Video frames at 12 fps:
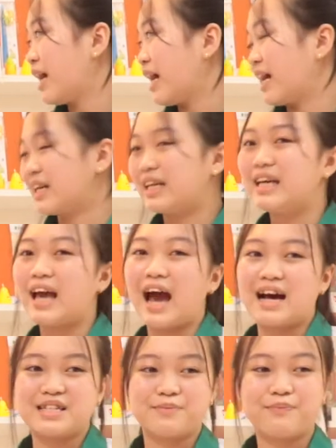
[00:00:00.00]
And he
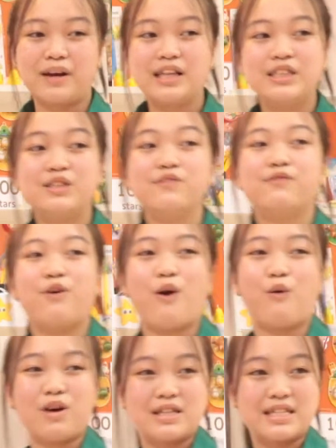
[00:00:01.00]
has a passion
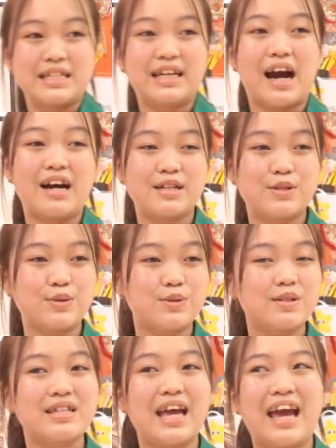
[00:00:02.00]
for watching
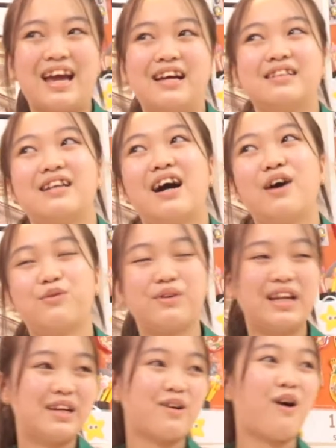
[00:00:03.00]
cartoons and
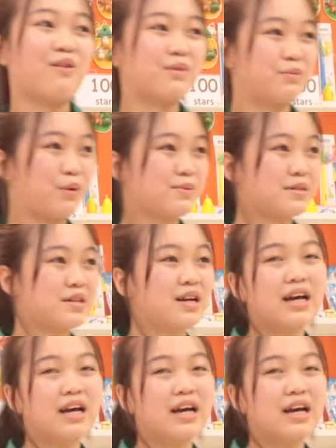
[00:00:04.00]
reading comic books.